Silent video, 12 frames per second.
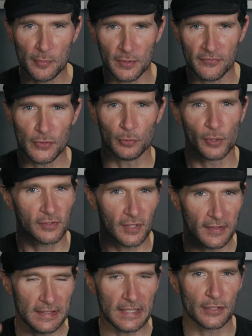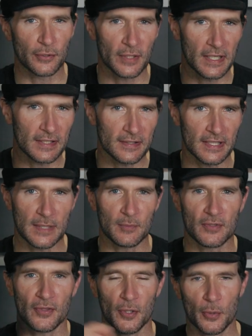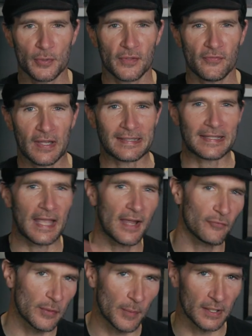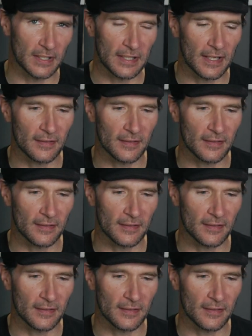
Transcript: But if you looked on the internet, it seemed as though it was affecting everybody,